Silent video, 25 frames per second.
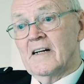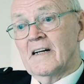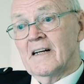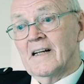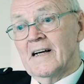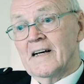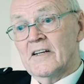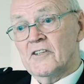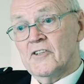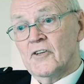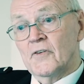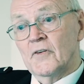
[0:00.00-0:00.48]

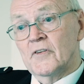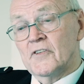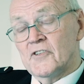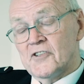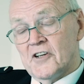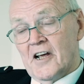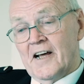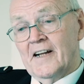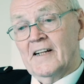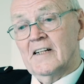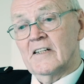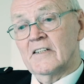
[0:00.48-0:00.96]
Glasgow and
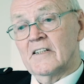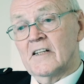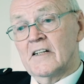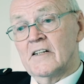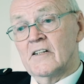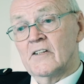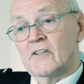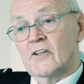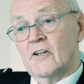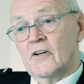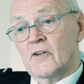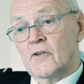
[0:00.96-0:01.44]
settled
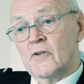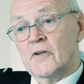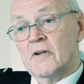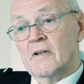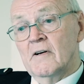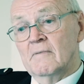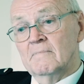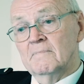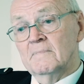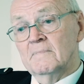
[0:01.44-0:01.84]
in Dunoon.